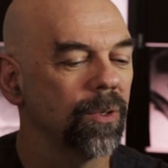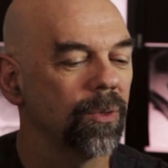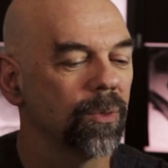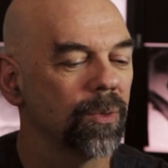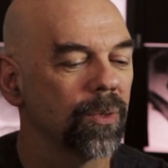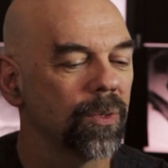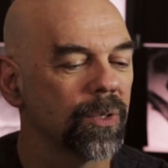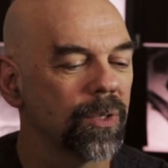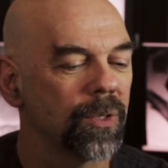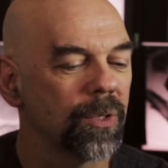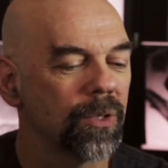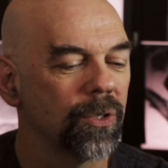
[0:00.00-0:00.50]

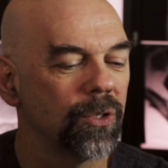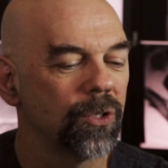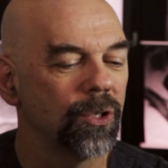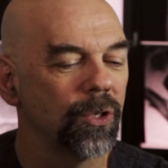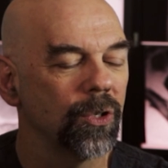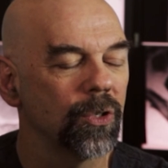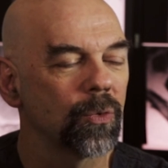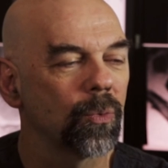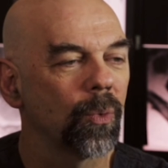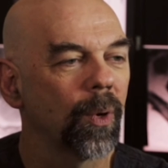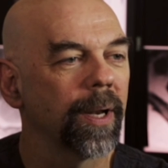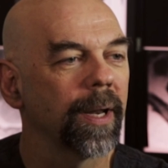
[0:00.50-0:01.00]
you
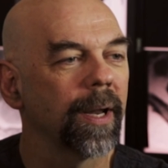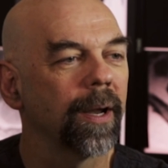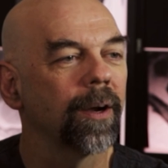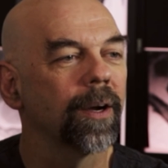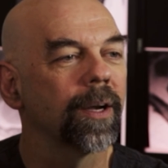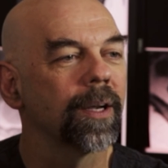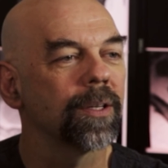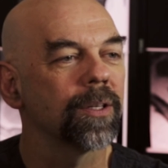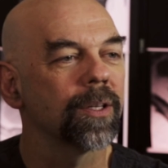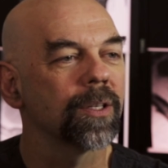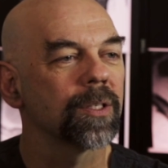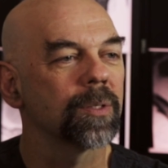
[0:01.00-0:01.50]
choose one
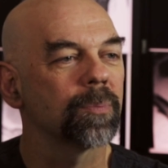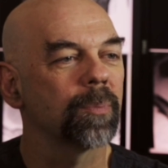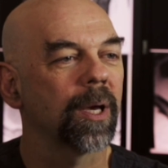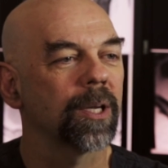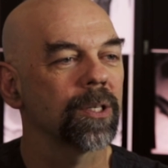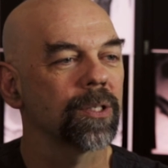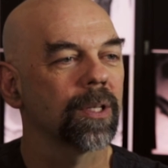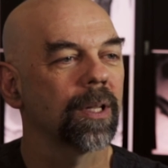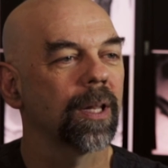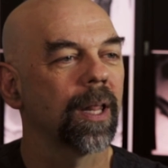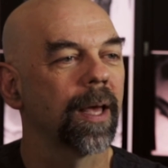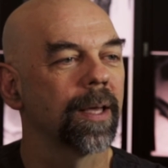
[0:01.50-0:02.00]
area to
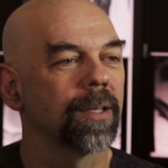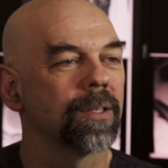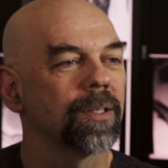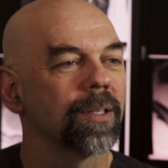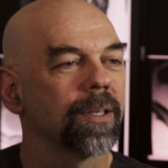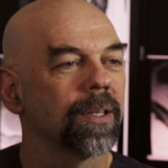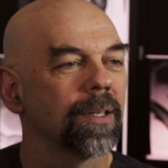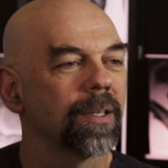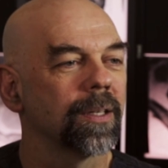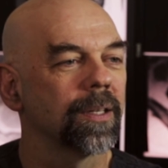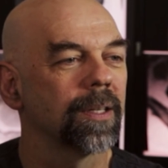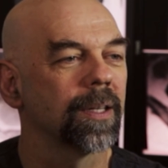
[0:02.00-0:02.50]
specialize
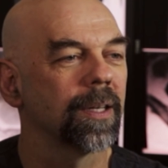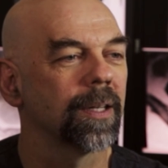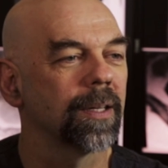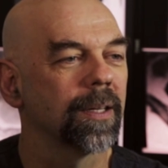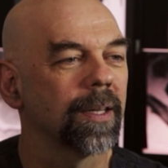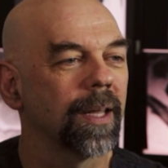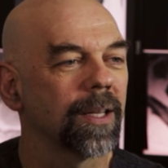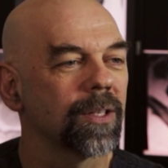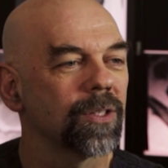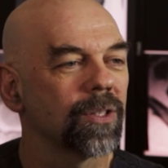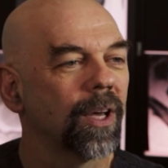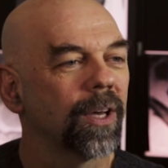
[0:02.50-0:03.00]
in, then
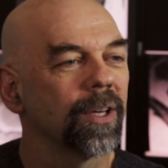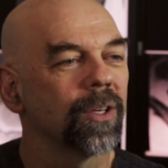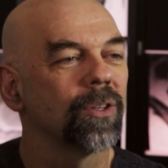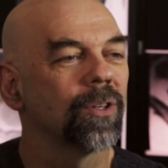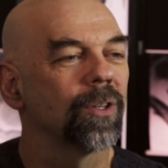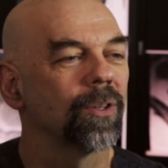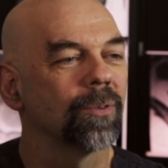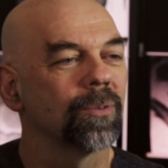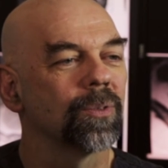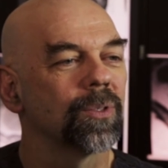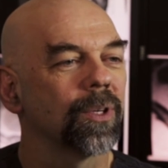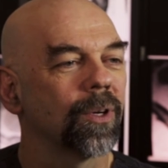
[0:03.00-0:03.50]
that's all you
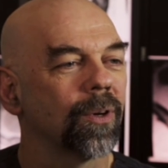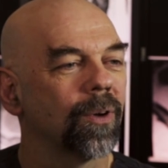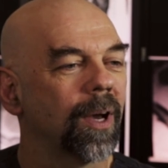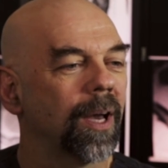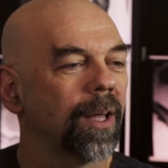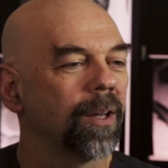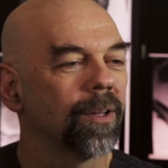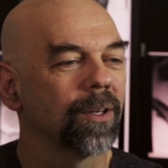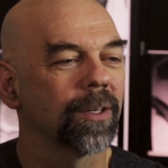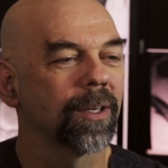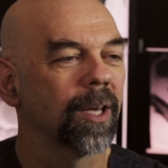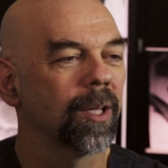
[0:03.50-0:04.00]
do. So
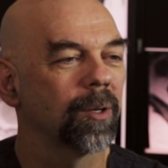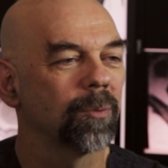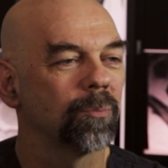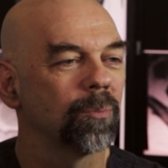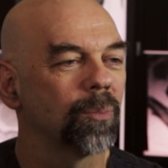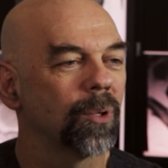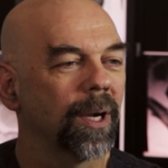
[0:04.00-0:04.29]
I look at